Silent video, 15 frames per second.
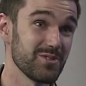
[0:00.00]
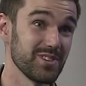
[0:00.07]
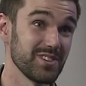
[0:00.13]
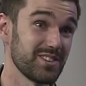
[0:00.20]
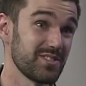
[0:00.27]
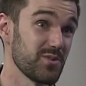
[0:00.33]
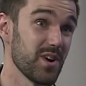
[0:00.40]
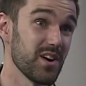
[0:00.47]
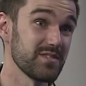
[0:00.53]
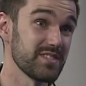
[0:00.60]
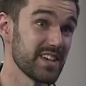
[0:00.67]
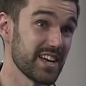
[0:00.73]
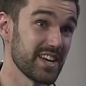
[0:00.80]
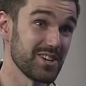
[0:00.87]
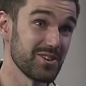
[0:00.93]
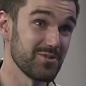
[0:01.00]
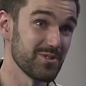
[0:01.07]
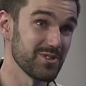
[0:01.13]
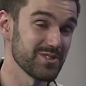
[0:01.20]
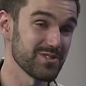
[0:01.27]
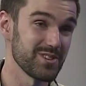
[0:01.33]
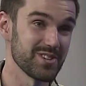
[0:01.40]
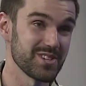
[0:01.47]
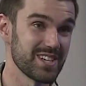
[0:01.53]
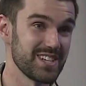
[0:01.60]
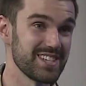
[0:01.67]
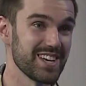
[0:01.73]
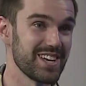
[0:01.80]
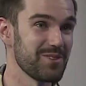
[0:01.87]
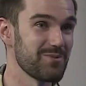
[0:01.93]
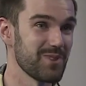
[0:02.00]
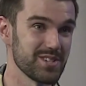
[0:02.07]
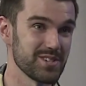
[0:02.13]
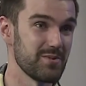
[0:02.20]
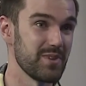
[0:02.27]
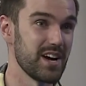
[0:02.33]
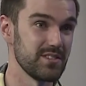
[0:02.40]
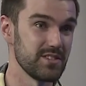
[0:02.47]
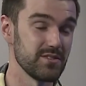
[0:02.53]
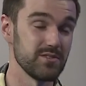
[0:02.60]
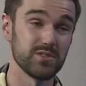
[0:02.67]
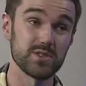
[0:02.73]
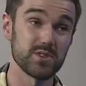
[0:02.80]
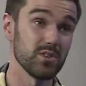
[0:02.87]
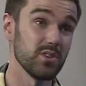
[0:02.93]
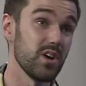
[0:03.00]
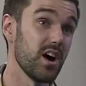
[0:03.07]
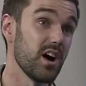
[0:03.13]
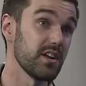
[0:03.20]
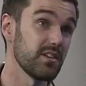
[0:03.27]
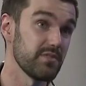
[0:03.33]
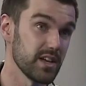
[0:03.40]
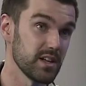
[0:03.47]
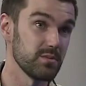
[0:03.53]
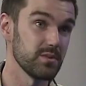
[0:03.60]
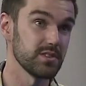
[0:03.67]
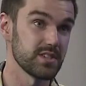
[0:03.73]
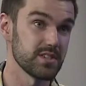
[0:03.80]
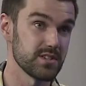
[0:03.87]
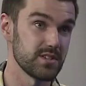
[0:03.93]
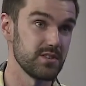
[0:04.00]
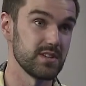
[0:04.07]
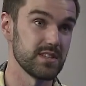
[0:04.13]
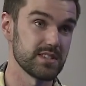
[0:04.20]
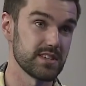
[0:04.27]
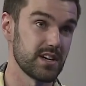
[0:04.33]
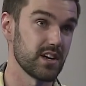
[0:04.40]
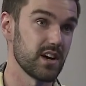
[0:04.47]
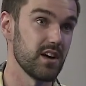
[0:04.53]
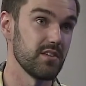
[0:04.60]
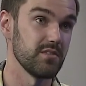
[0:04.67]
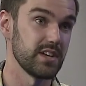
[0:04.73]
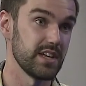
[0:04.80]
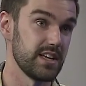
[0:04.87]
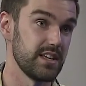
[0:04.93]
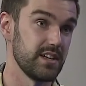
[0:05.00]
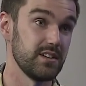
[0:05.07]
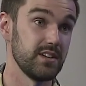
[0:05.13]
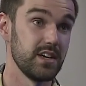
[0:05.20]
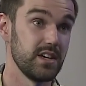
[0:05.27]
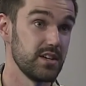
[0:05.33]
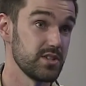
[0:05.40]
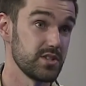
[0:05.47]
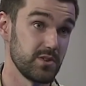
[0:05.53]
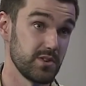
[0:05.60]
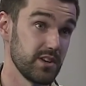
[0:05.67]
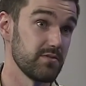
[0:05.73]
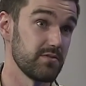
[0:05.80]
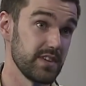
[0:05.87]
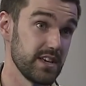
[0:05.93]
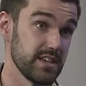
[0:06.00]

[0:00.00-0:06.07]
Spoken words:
So a 12-second Google search can tell you what's around you, and there's a lot available to students that are covered in student